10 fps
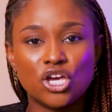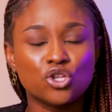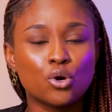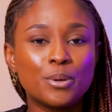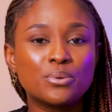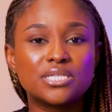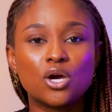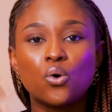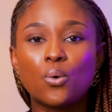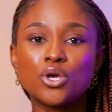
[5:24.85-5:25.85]
You know, people say,
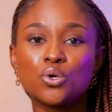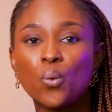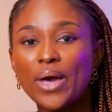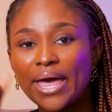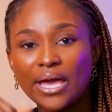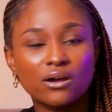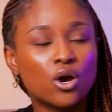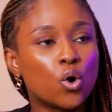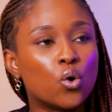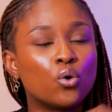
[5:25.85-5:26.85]
oh, what you wear,
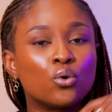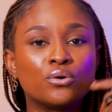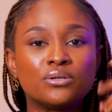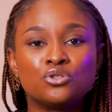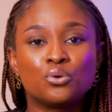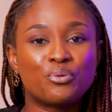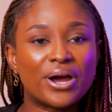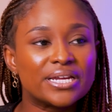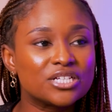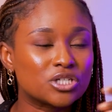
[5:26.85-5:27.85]
oh, you know,
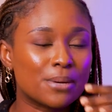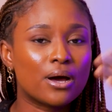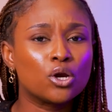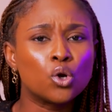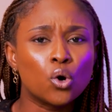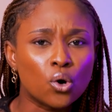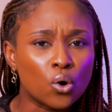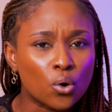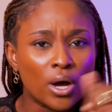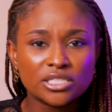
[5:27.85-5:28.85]
branding, talk about
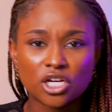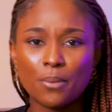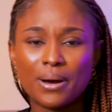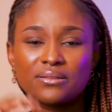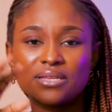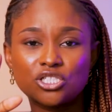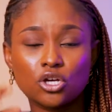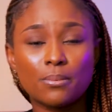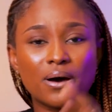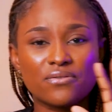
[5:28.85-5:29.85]
logo, talk about this,
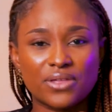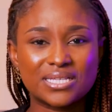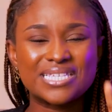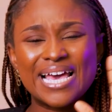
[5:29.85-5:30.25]
talk about that.